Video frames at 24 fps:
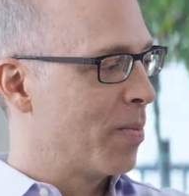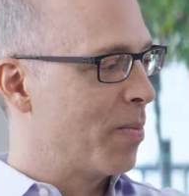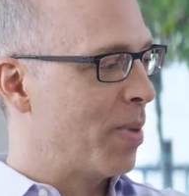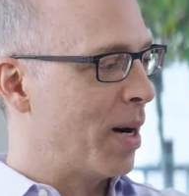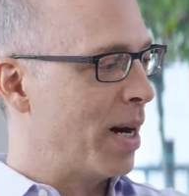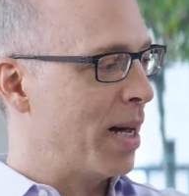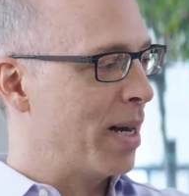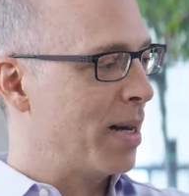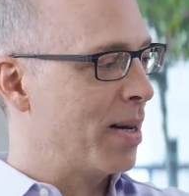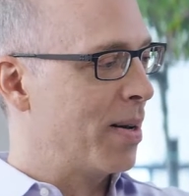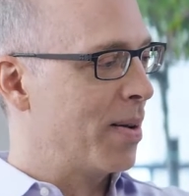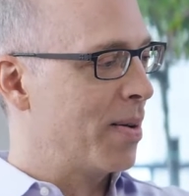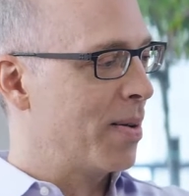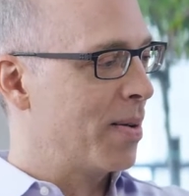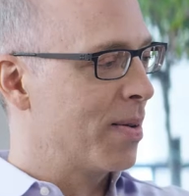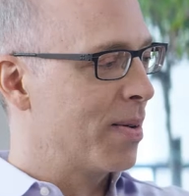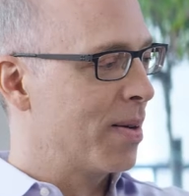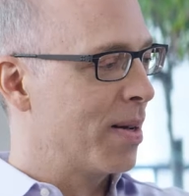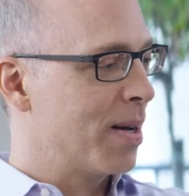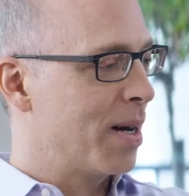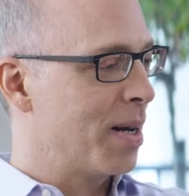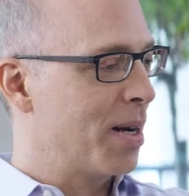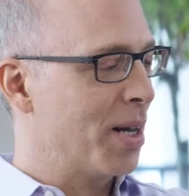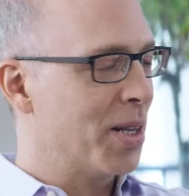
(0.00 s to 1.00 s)
But
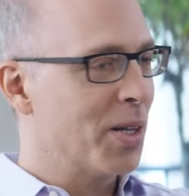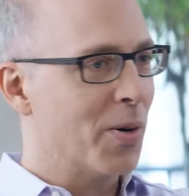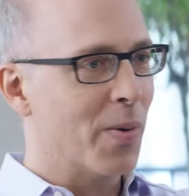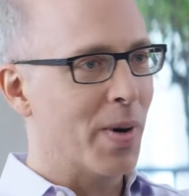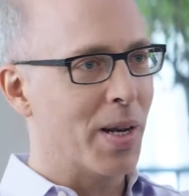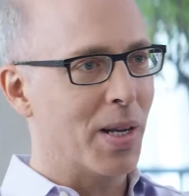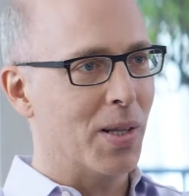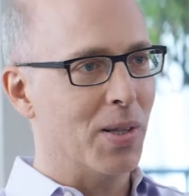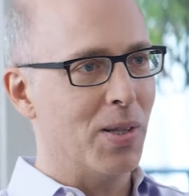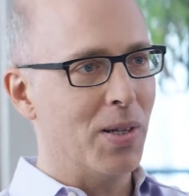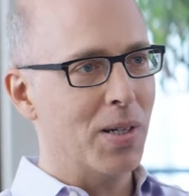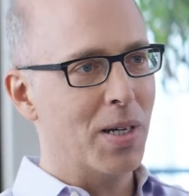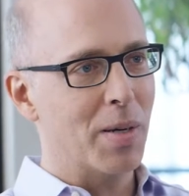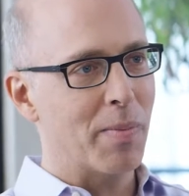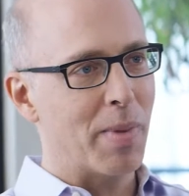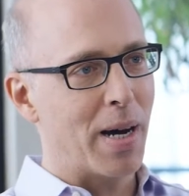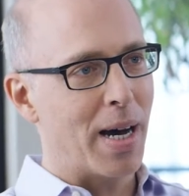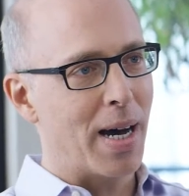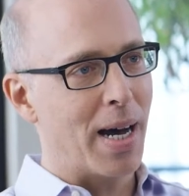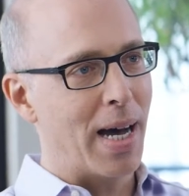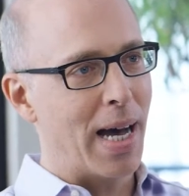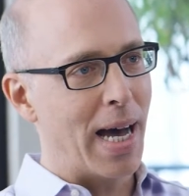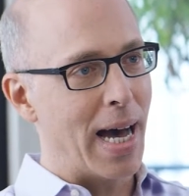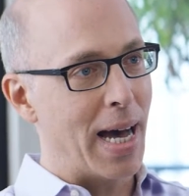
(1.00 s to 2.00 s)
another way to look
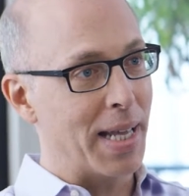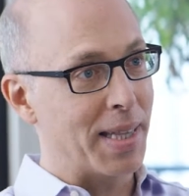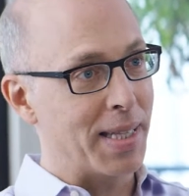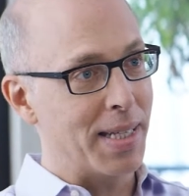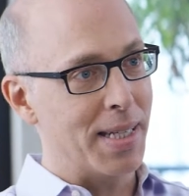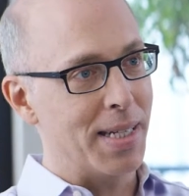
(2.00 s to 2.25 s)
at